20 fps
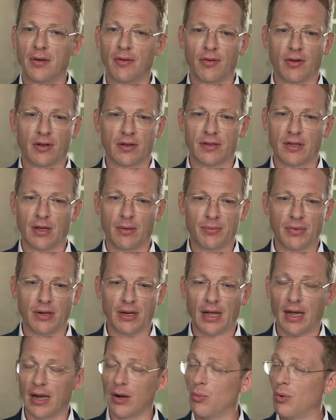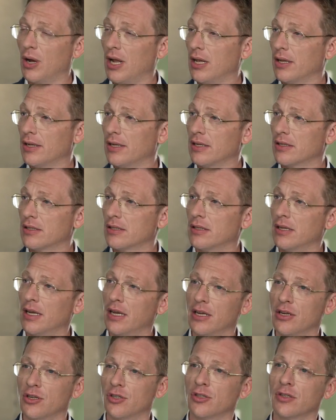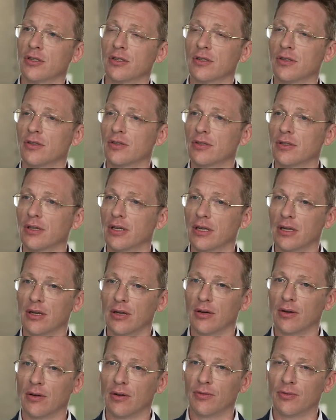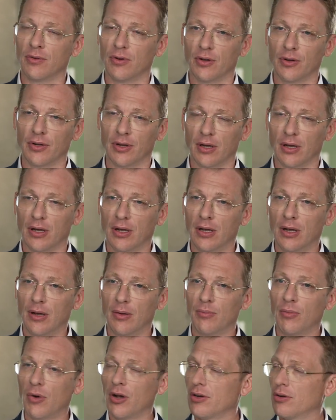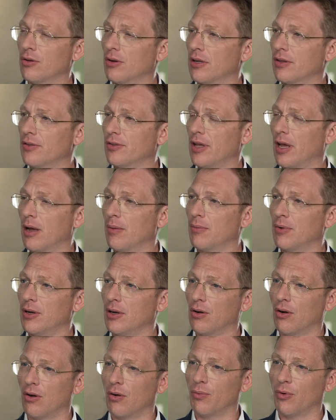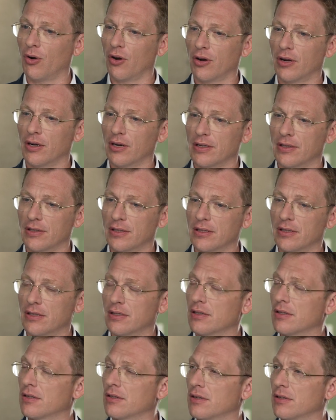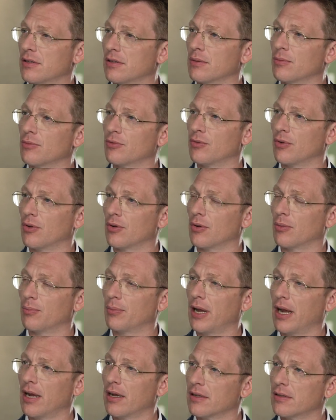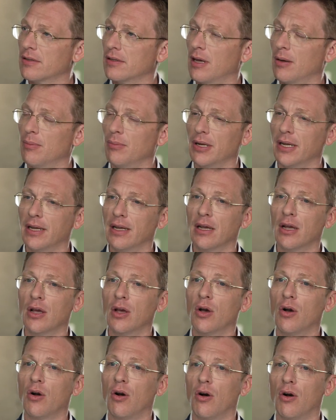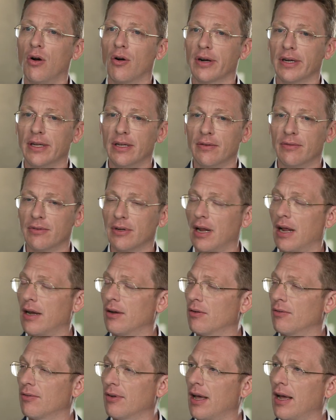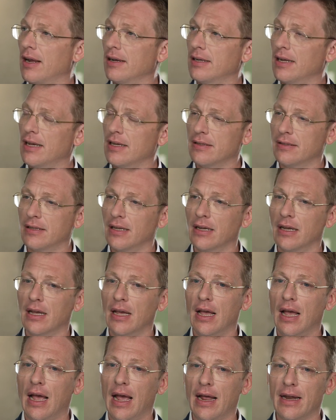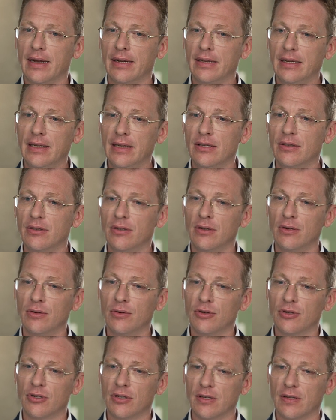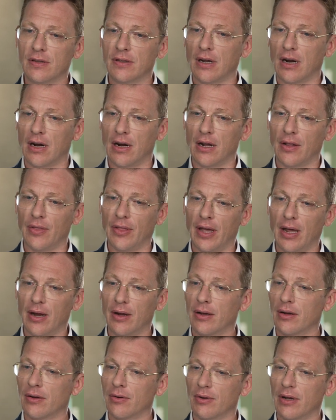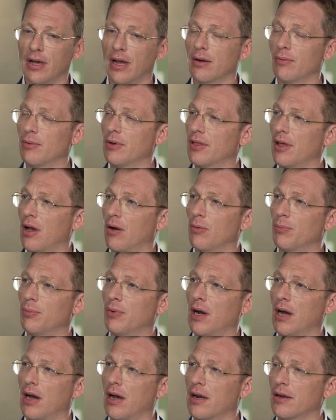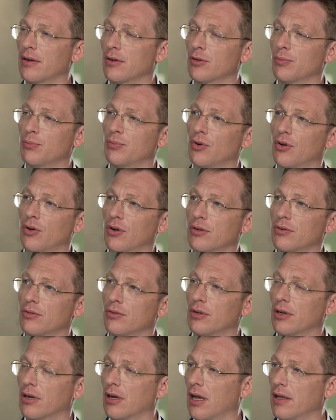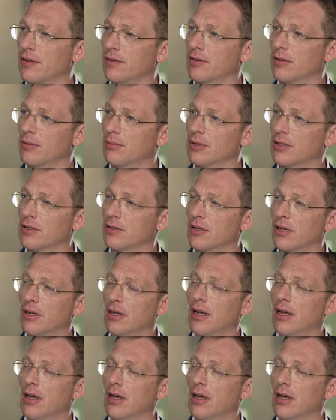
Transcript: for example, like welding stations uh, for the module assembly or worker assistance systems for the pack assembly or even end-of-line testing. And these solutions are then, together with our partners, brought to the customers,